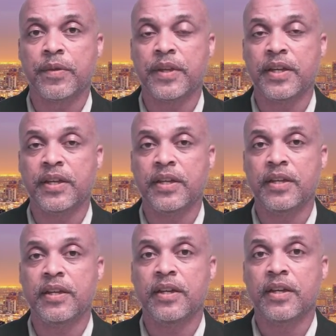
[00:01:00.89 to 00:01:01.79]

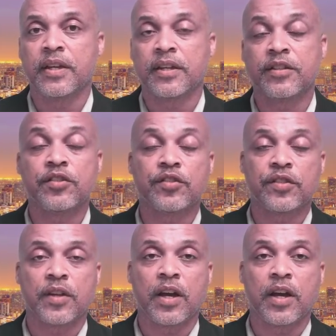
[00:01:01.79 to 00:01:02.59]
the contingency